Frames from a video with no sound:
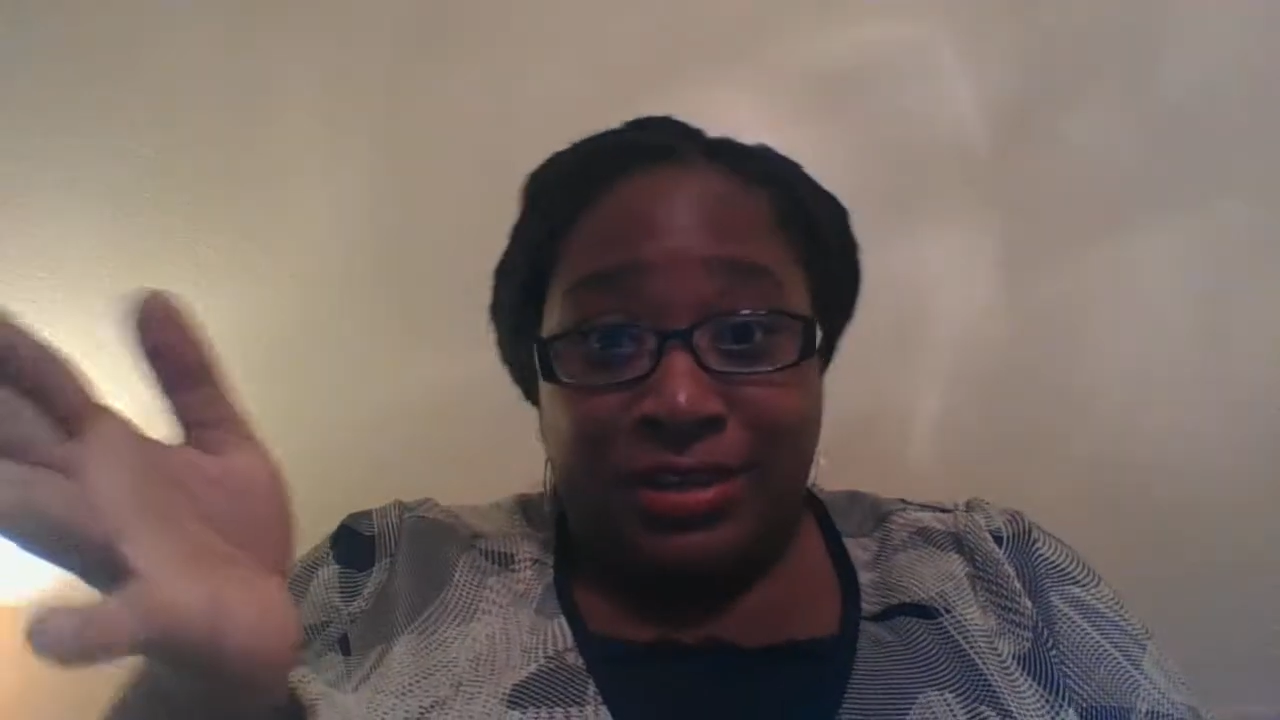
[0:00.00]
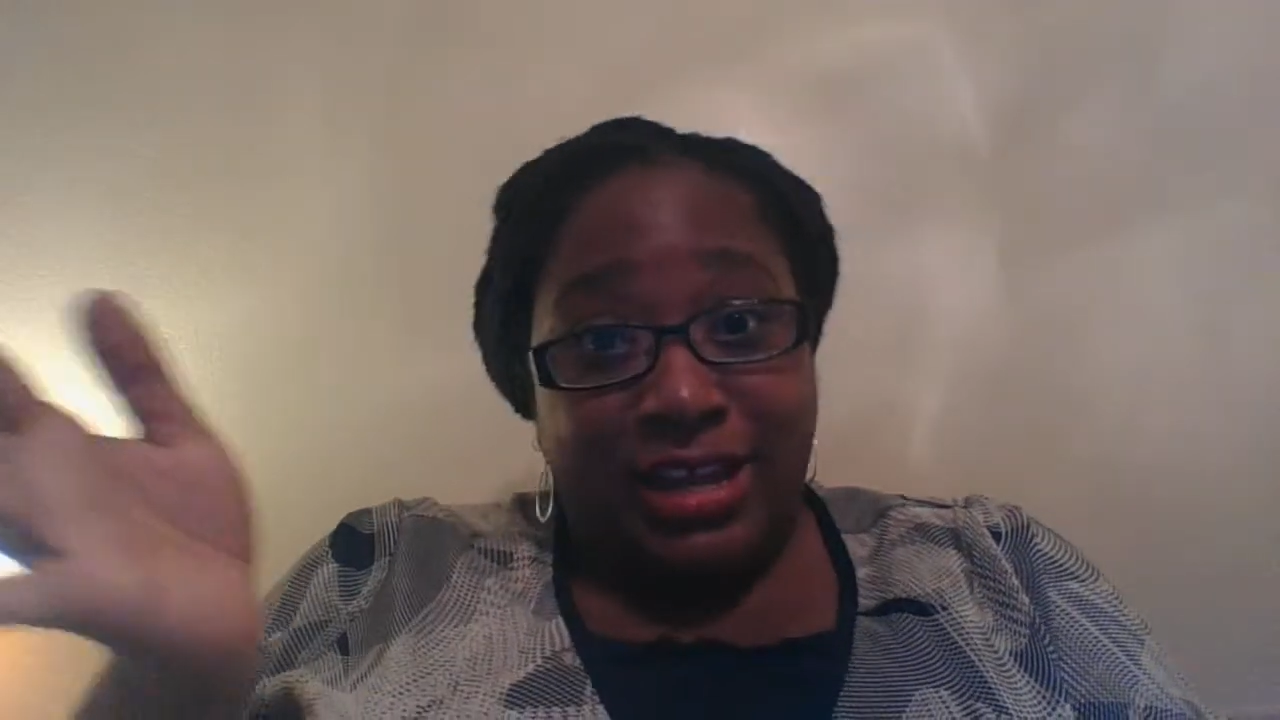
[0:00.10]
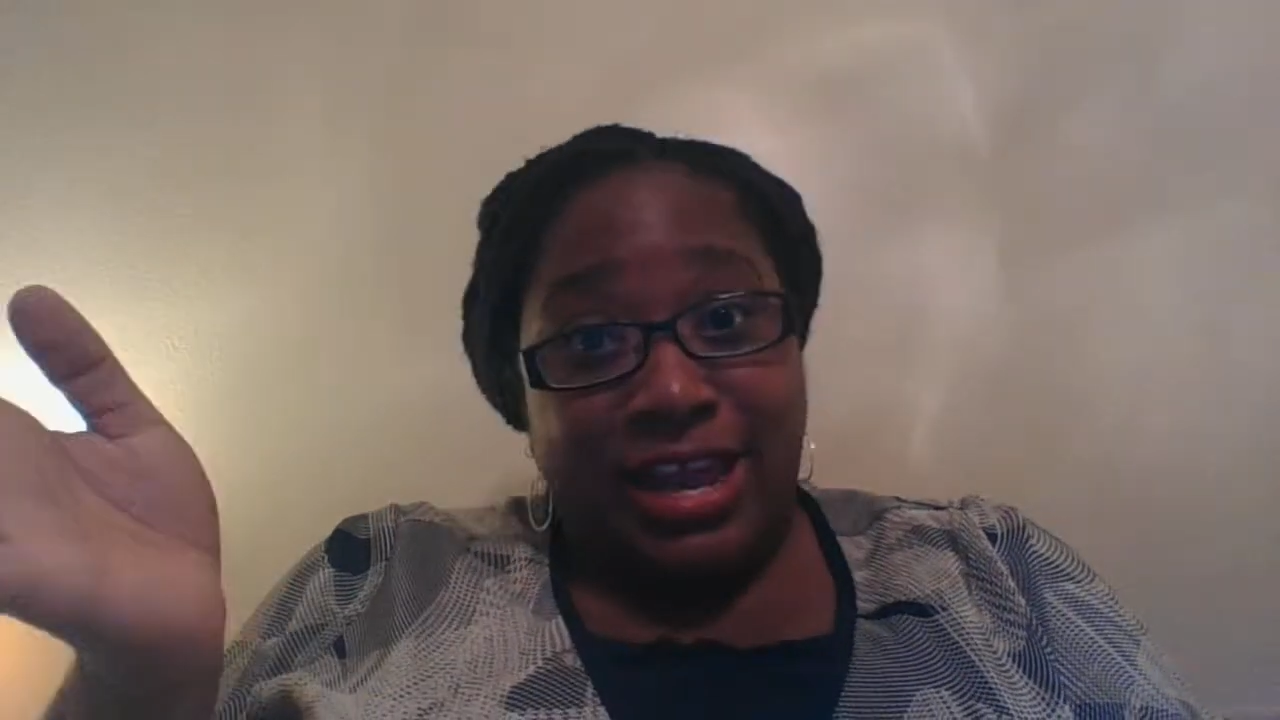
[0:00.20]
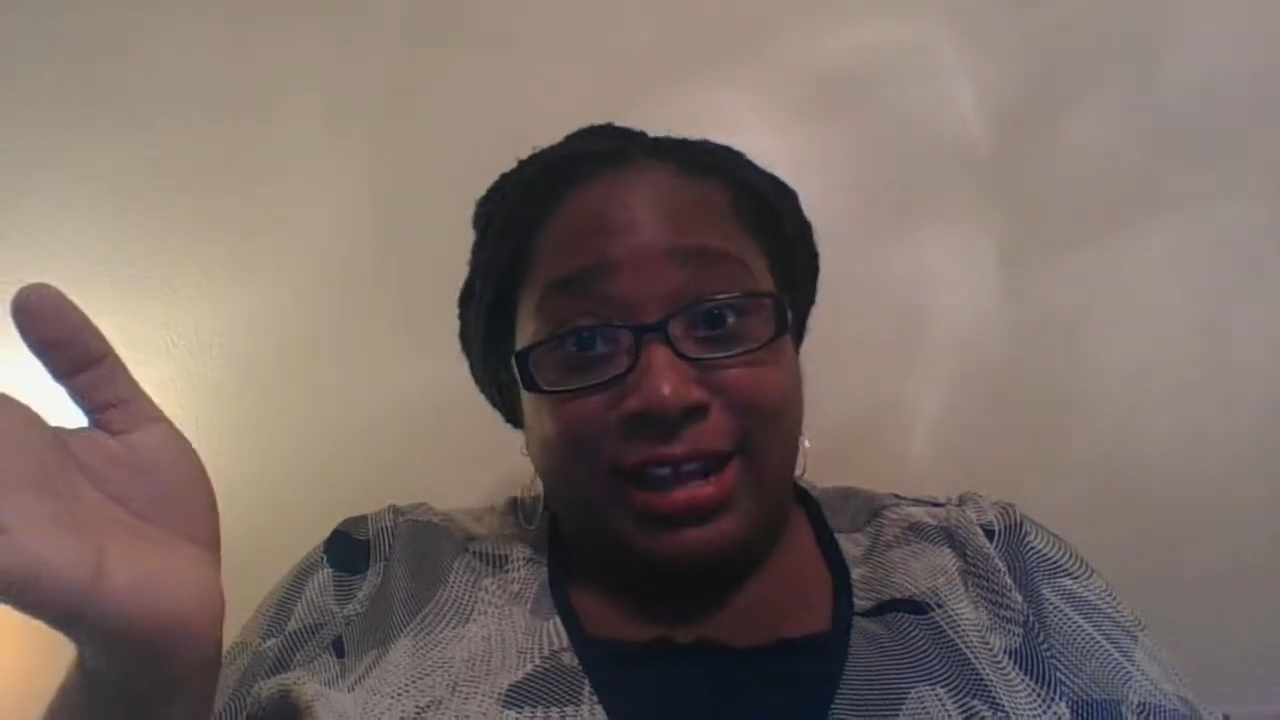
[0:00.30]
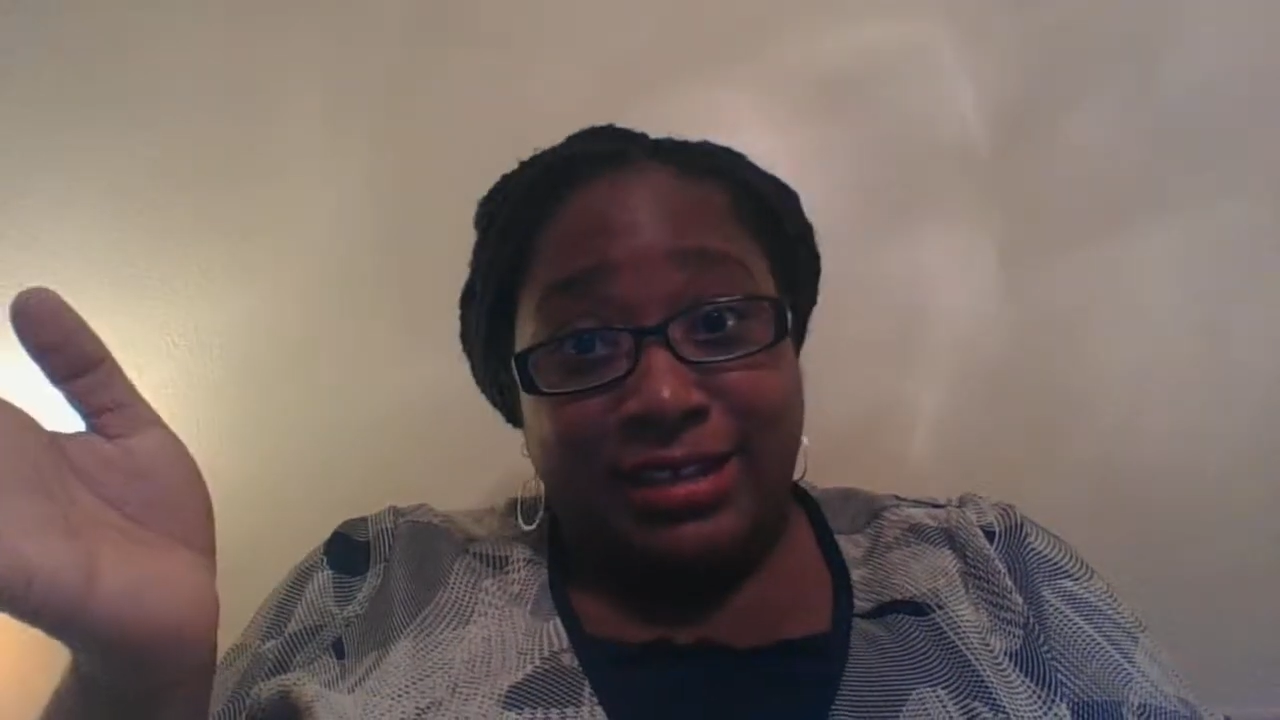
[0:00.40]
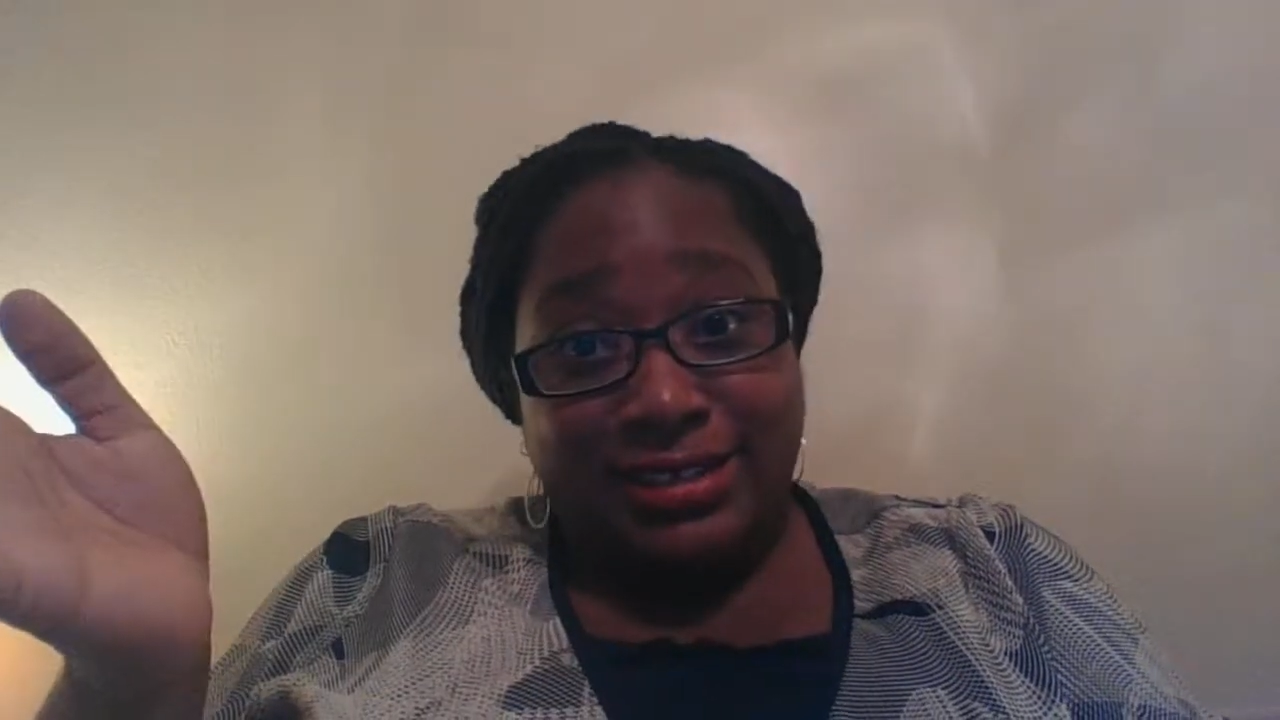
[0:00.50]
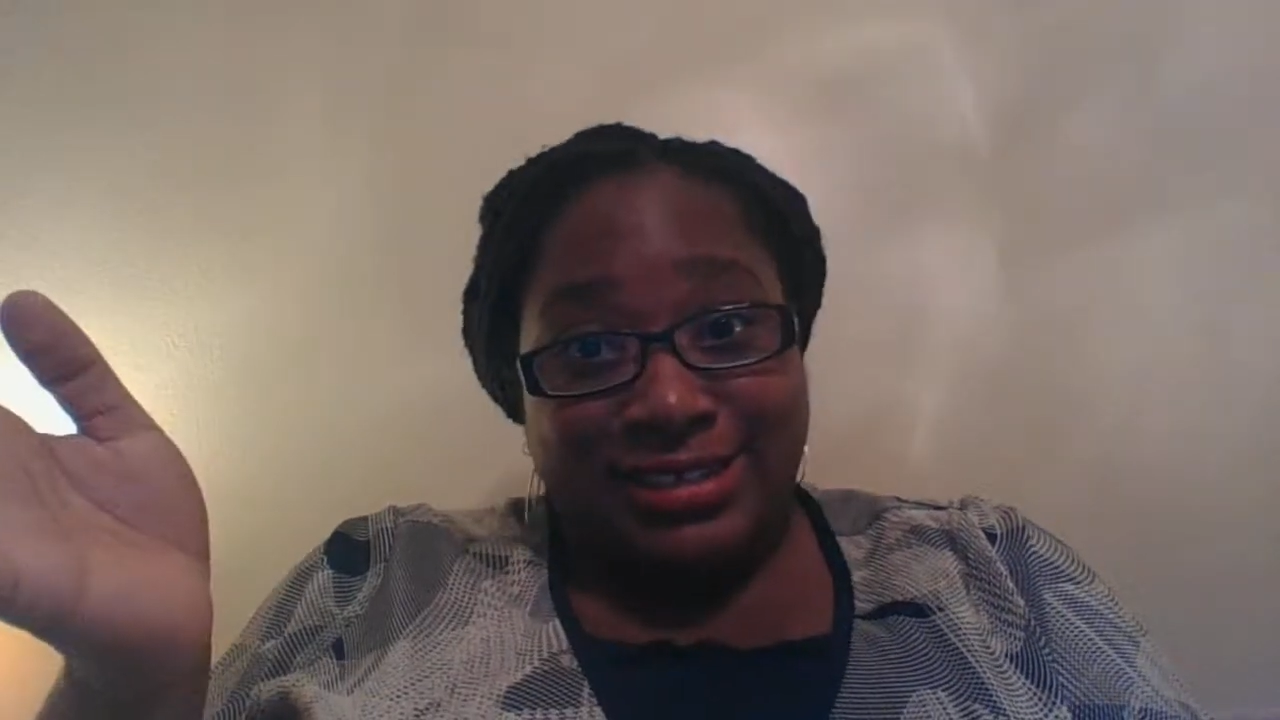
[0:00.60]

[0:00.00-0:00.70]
added it